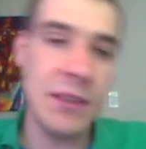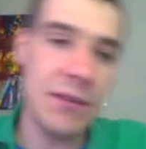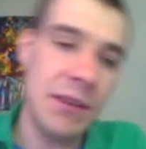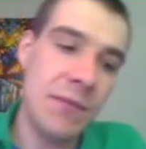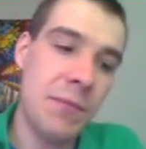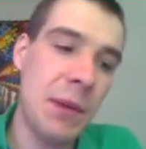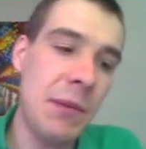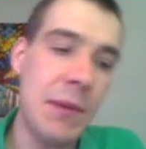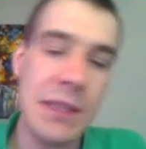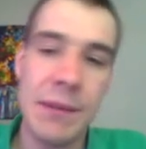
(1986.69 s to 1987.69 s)
So you
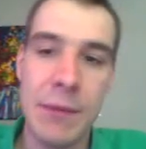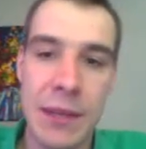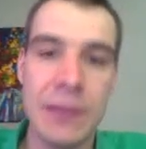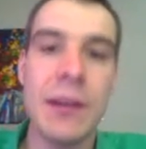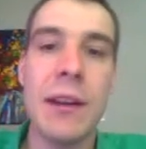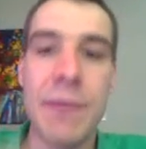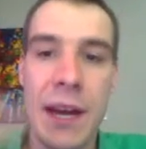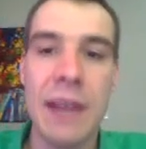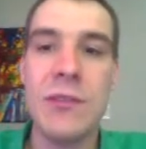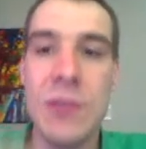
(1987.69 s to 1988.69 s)
probably want something with a lot of
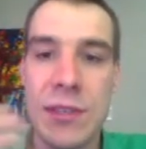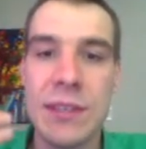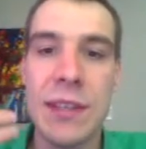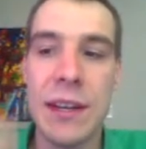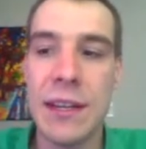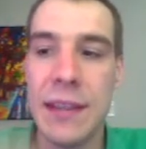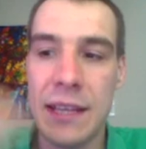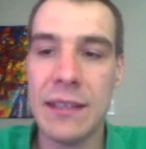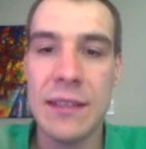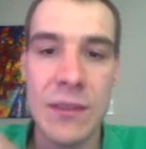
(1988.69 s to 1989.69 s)
hydrogens on it
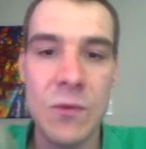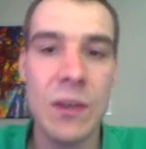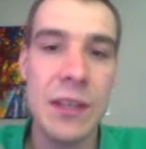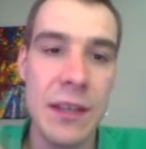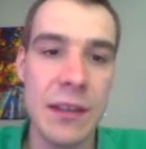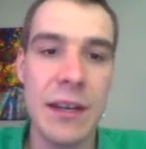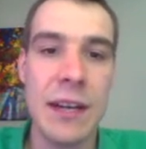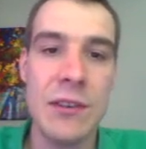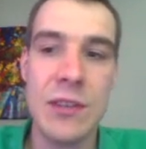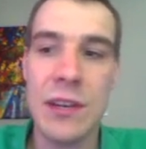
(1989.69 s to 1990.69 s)
that doesn't want another
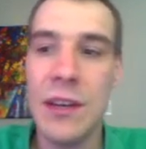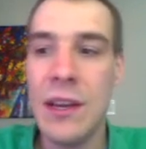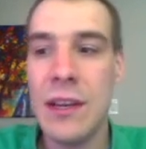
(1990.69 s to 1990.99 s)
hydrogen.